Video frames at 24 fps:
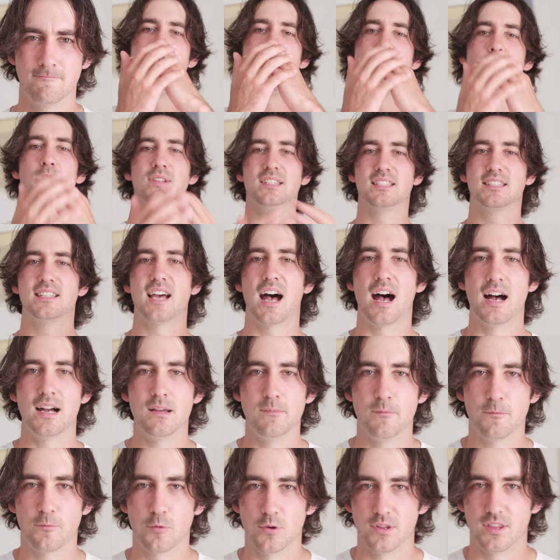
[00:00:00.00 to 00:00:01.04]
Now it's
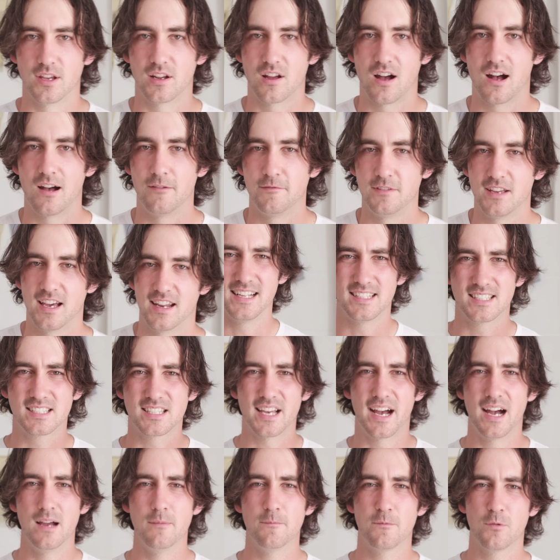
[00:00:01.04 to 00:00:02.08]
time for the caveat. It's
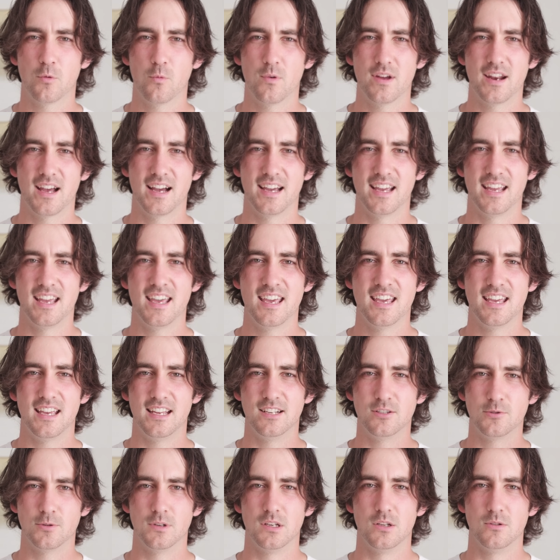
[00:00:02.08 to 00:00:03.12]
time for what I
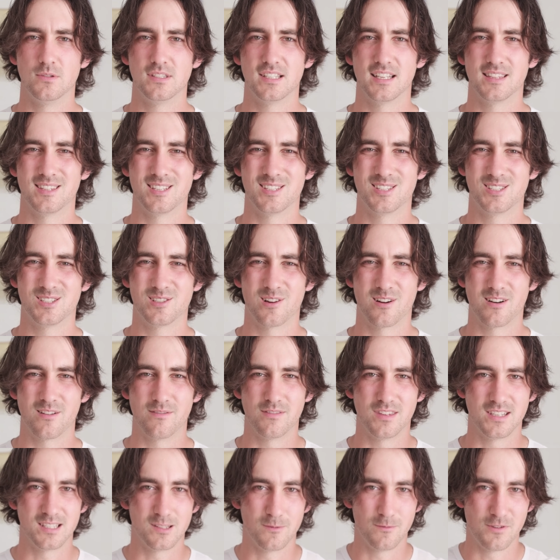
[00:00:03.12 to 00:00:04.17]
introduced at the start
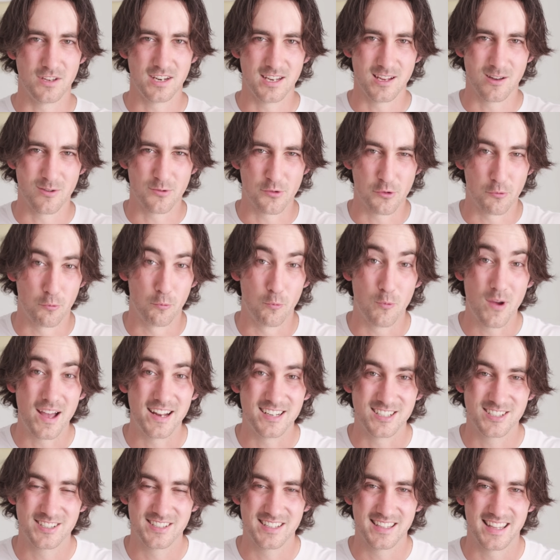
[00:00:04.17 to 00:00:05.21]
of this video, the
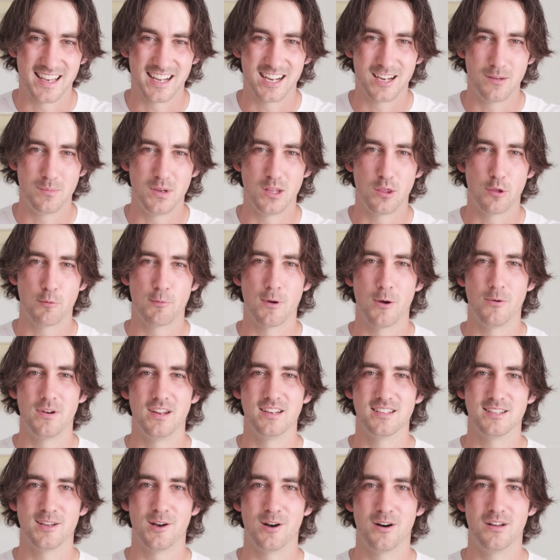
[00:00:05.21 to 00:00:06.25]
wrench that could be thrown
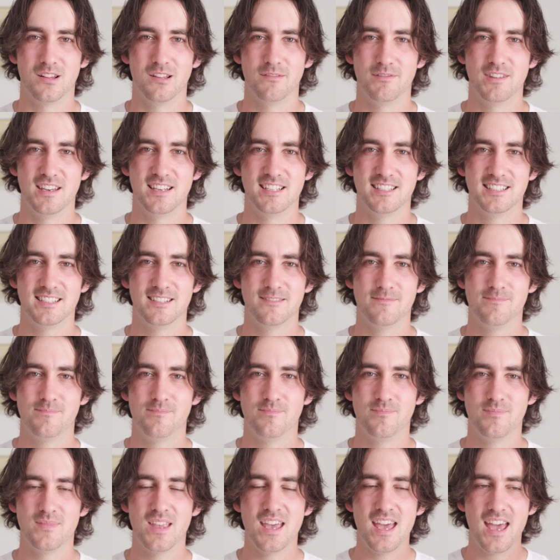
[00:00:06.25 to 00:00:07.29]
into all of this.
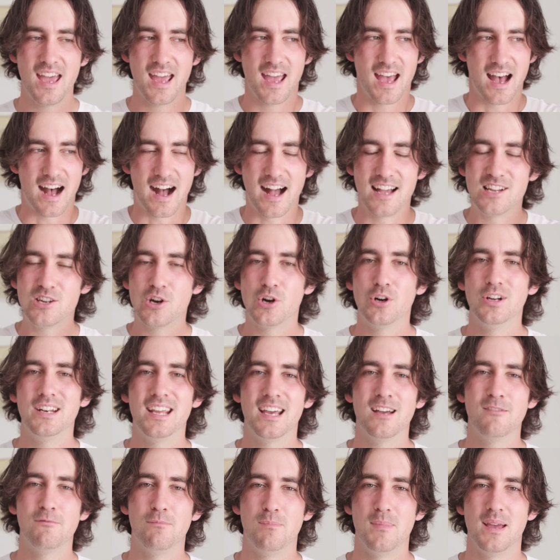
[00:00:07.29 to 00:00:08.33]
I could
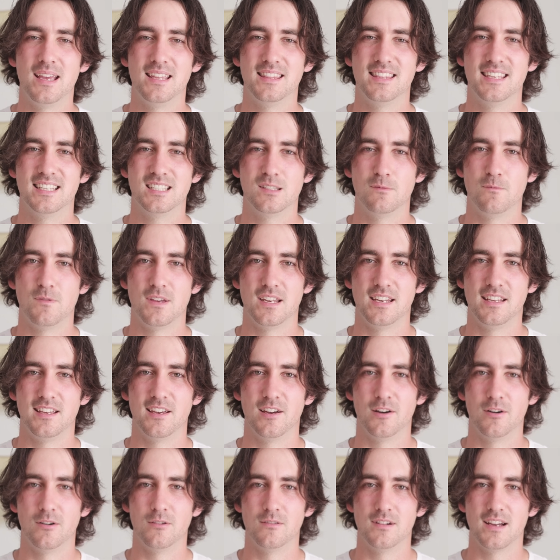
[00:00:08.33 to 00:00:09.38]
have made this
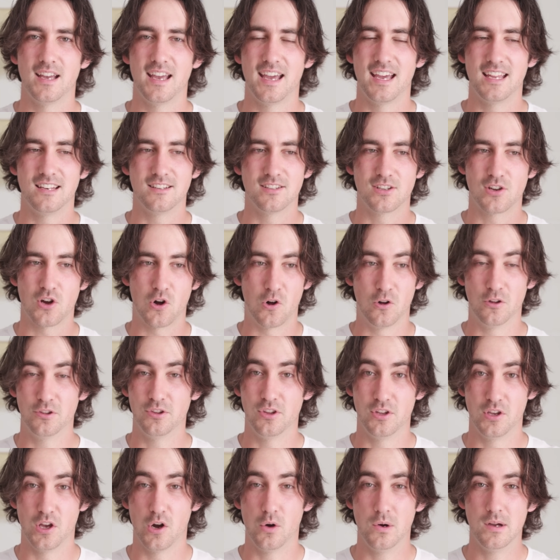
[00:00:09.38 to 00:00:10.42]
video and called
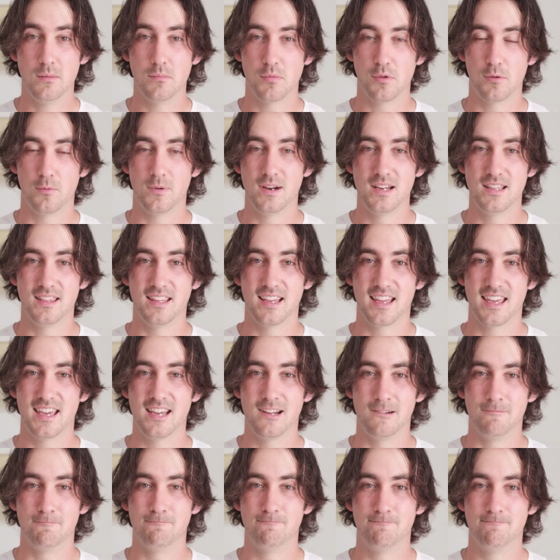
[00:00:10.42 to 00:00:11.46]
the OM-3 the
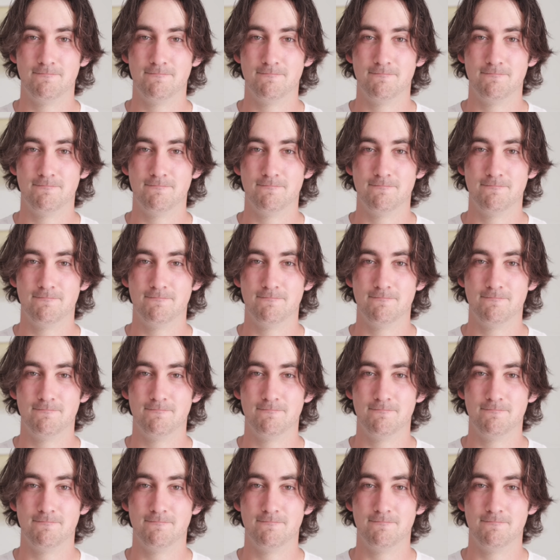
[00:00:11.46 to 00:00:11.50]
king.